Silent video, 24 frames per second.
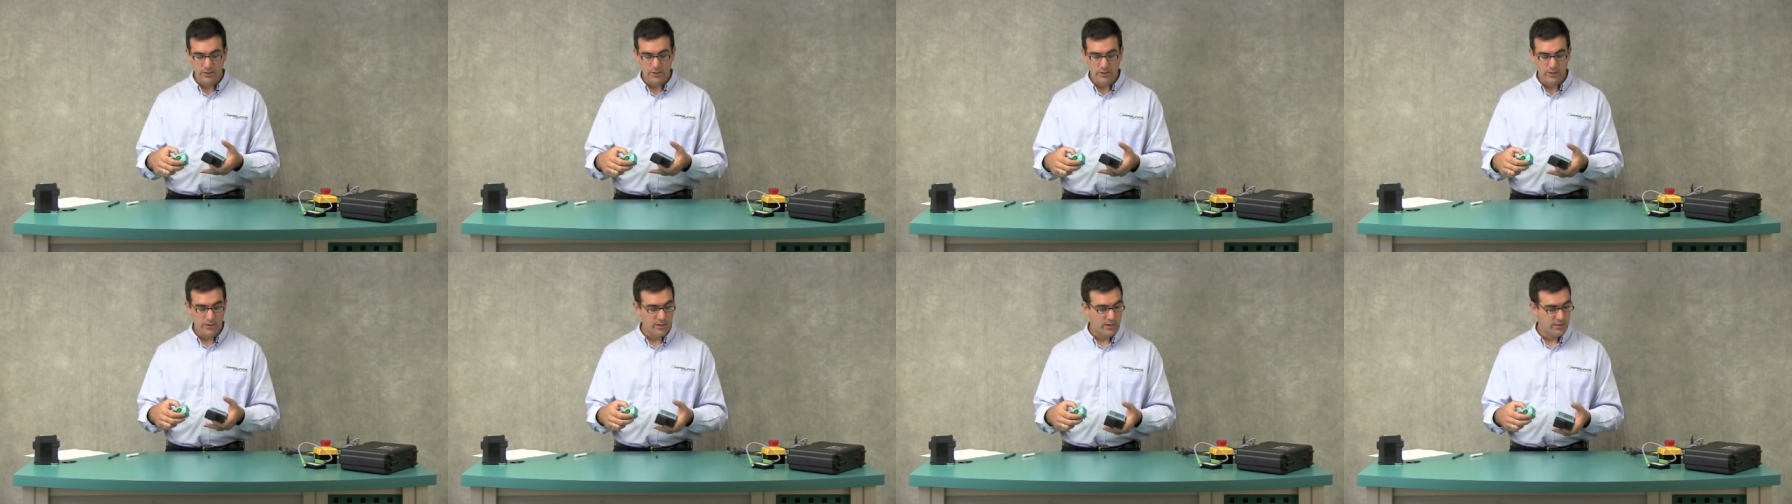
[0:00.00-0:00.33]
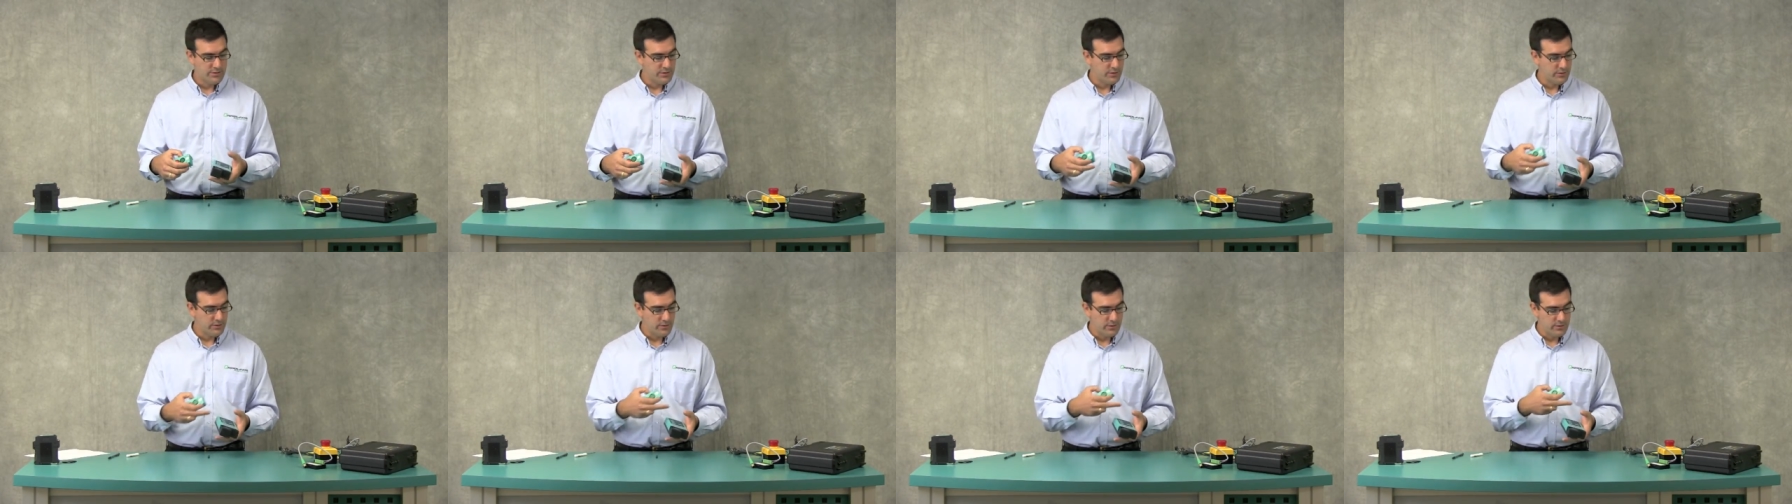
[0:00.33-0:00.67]
You can
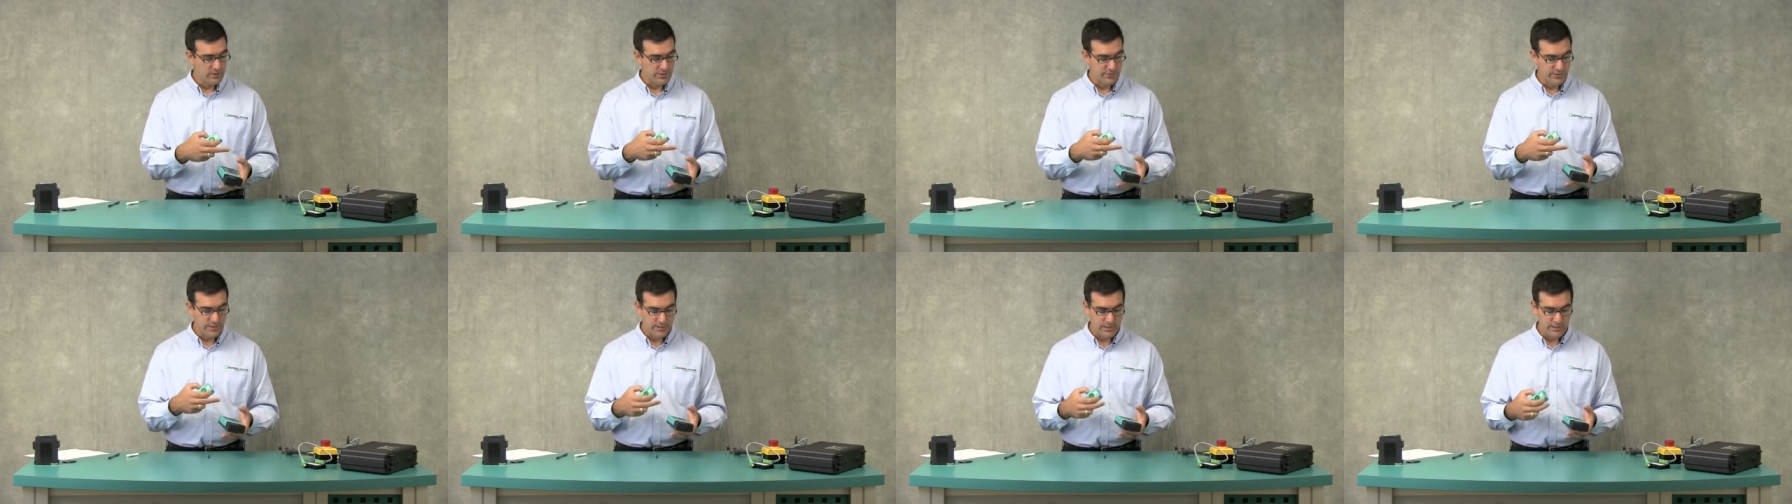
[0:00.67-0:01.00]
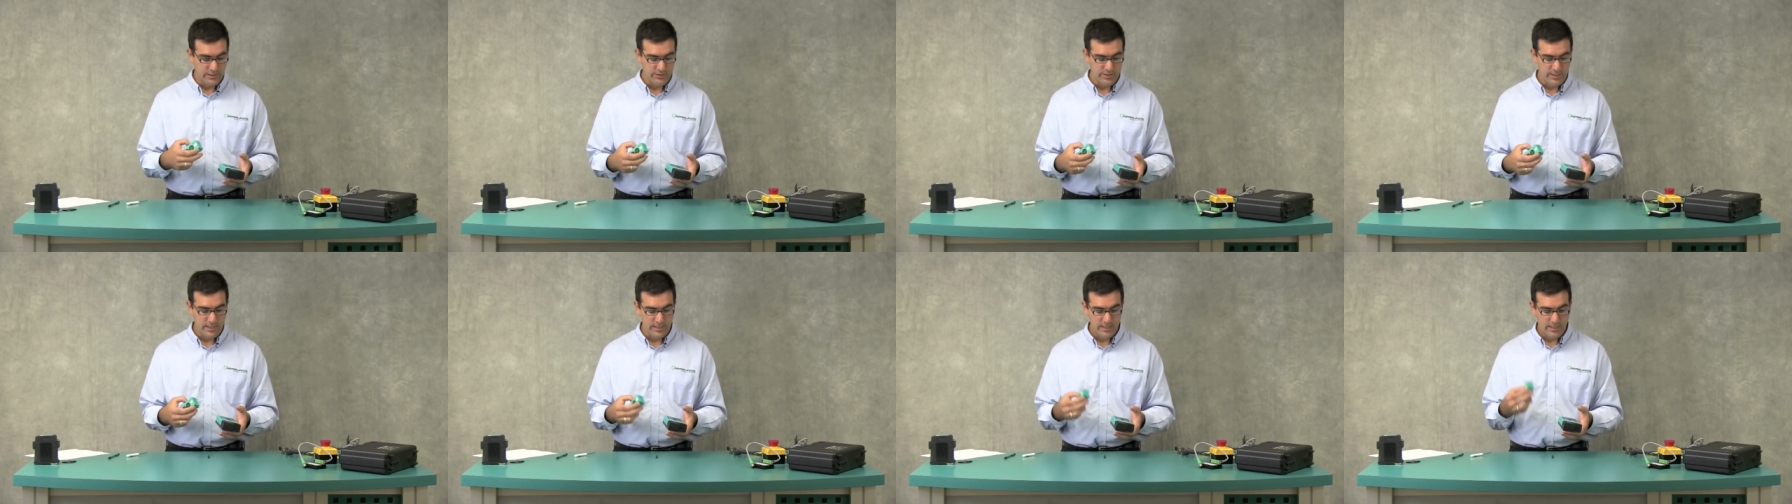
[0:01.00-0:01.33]
also use our
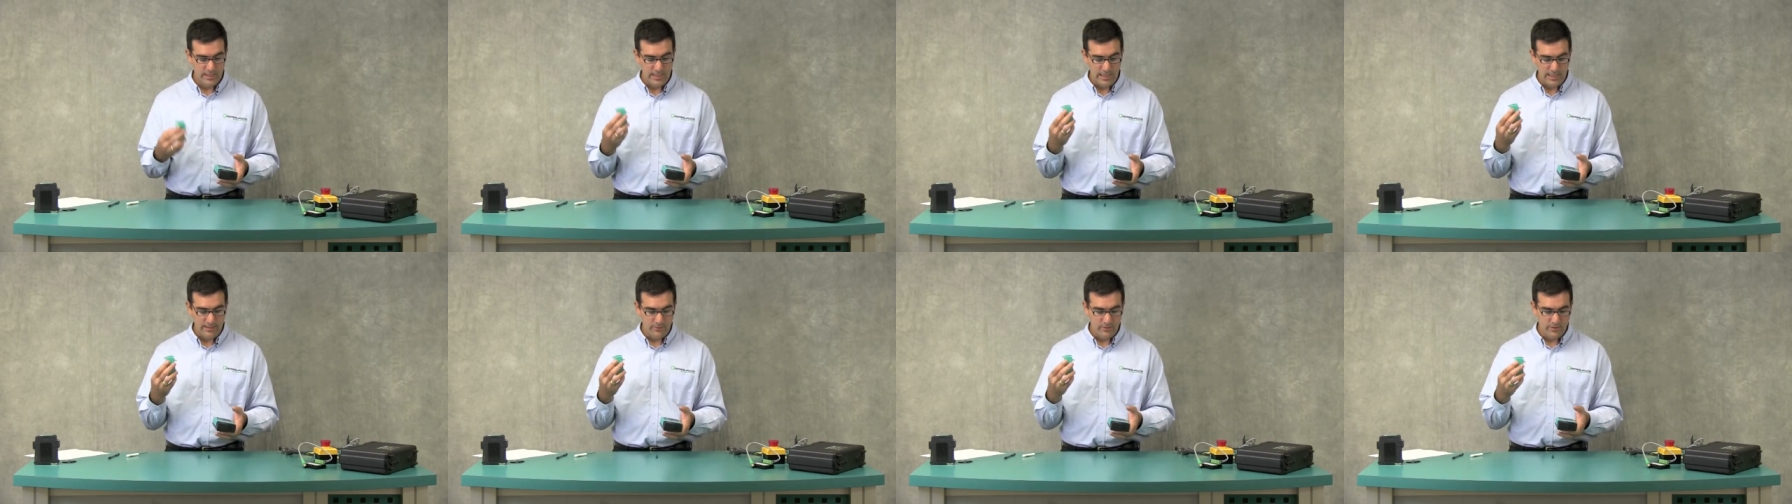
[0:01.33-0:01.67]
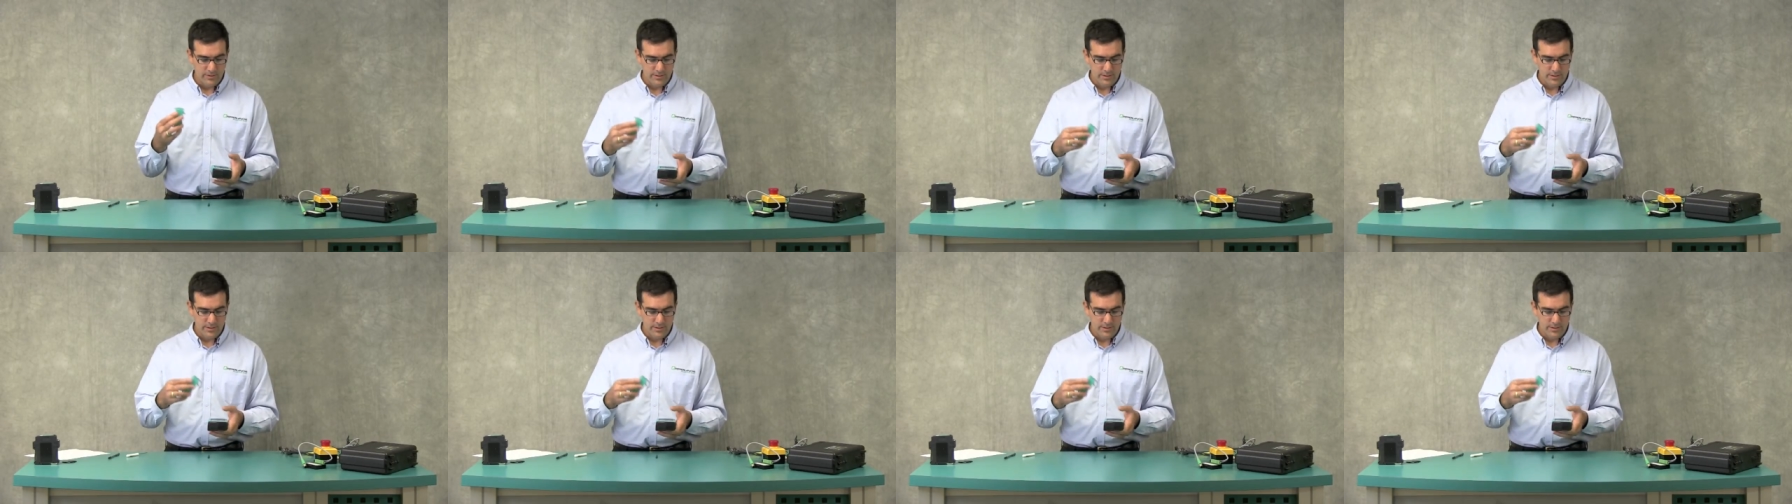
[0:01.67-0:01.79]
addressing jack cable.